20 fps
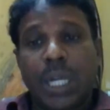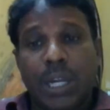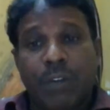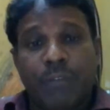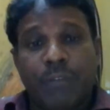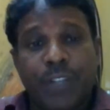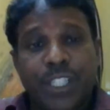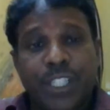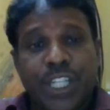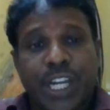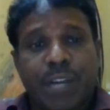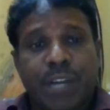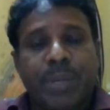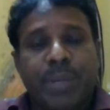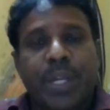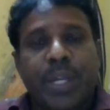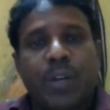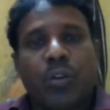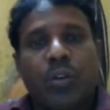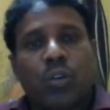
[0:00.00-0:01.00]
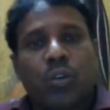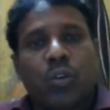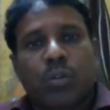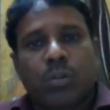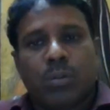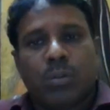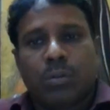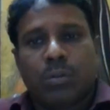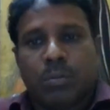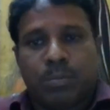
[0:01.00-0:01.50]
which can be,
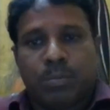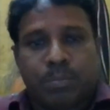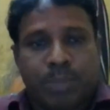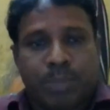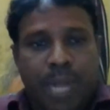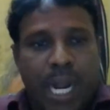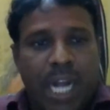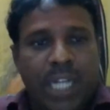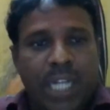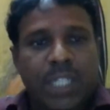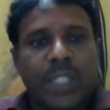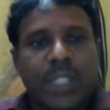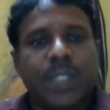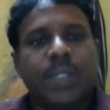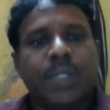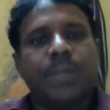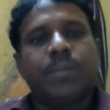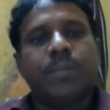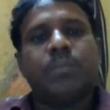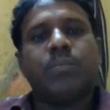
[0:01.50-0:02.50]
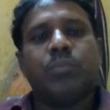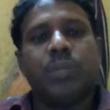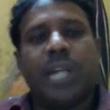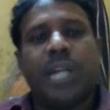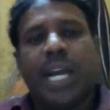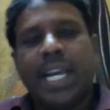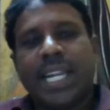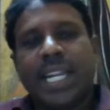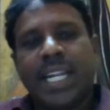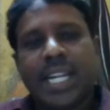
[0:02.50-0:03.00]
brought
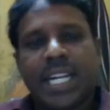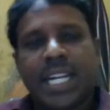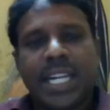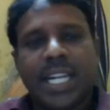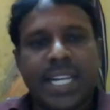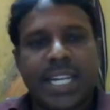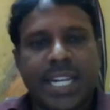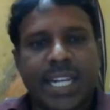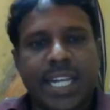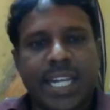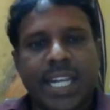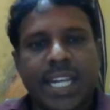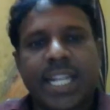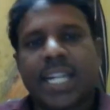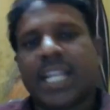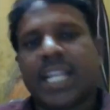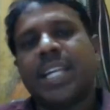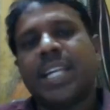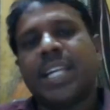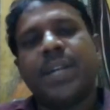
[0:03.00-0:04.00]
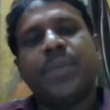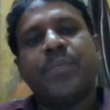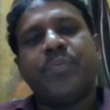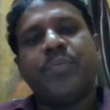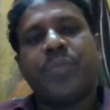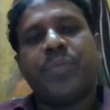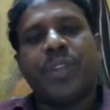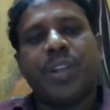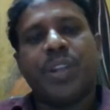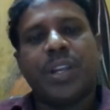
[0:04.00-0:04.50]
directly or indirectly
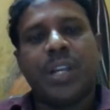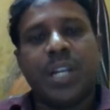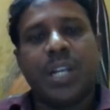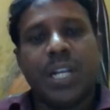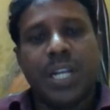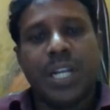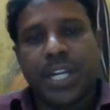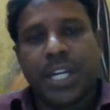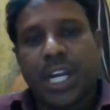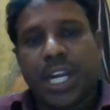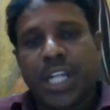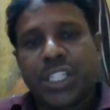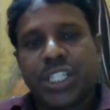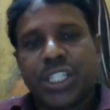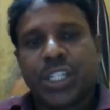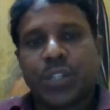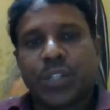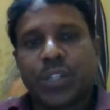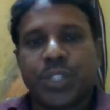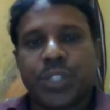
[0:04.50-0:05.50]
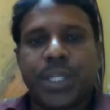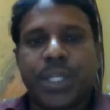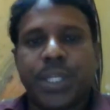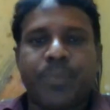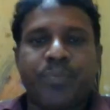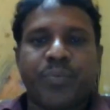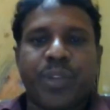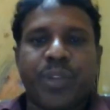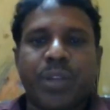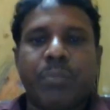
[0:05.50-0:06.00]
relation to the
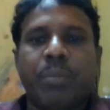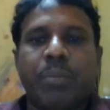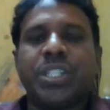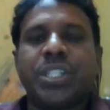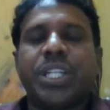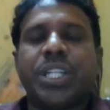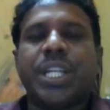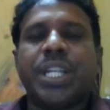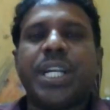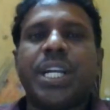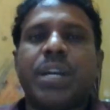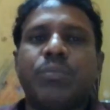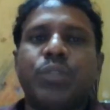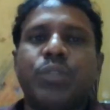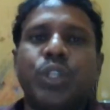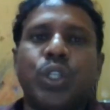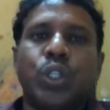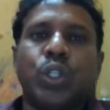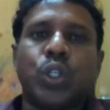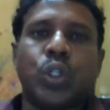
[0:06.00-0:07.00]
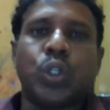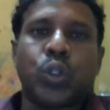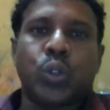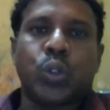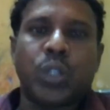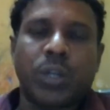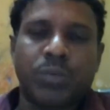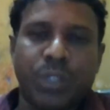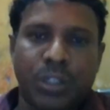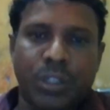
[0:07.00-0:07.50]
measuring of the
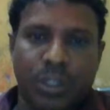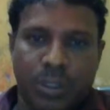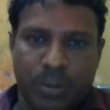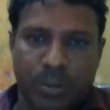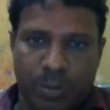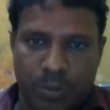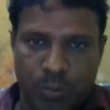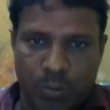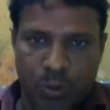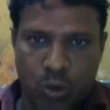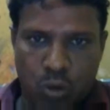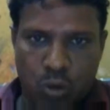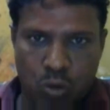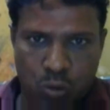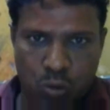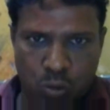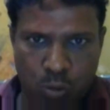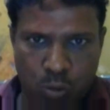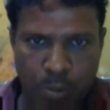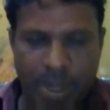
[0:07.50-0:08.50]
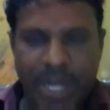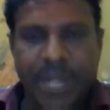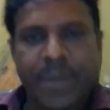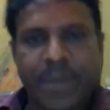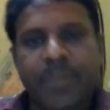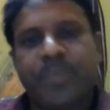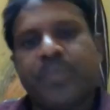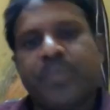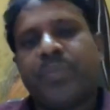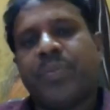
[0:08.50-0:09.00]
root of the, money.
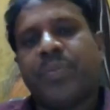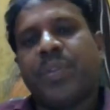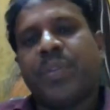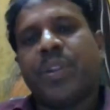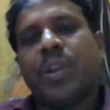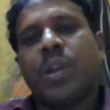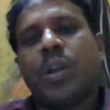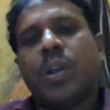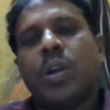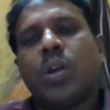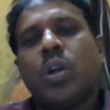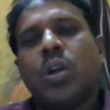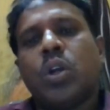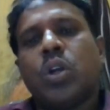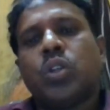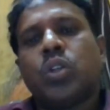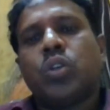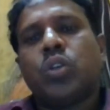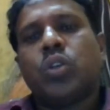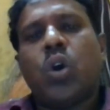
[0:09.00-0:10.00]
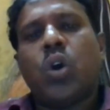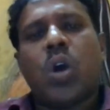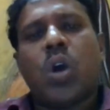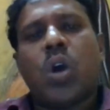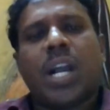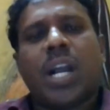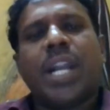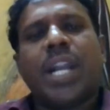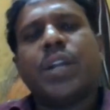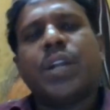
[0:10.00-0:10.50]
So
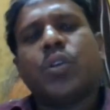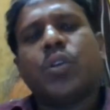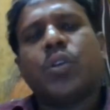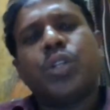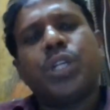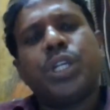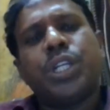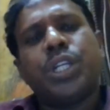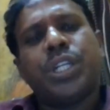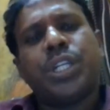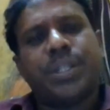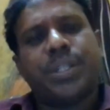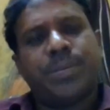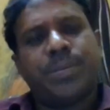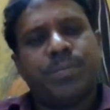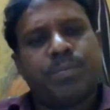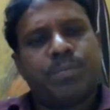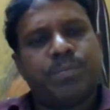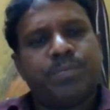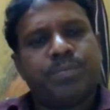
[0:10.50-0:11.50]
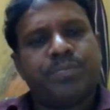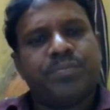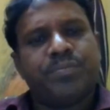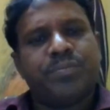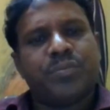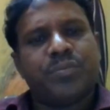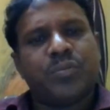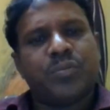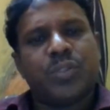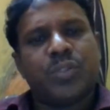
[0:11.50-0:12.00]
according to the
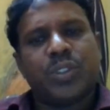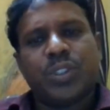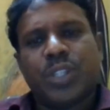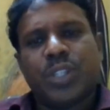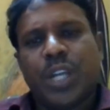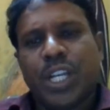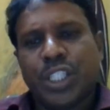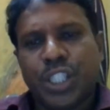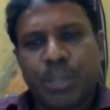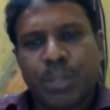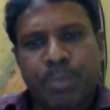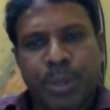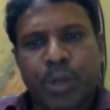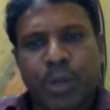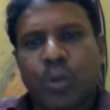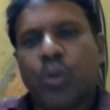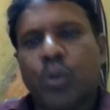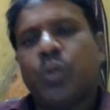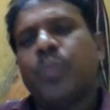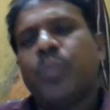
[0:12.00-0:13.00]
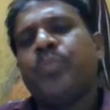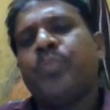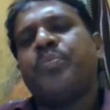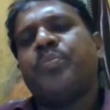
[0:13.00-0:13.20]
AC Pigou,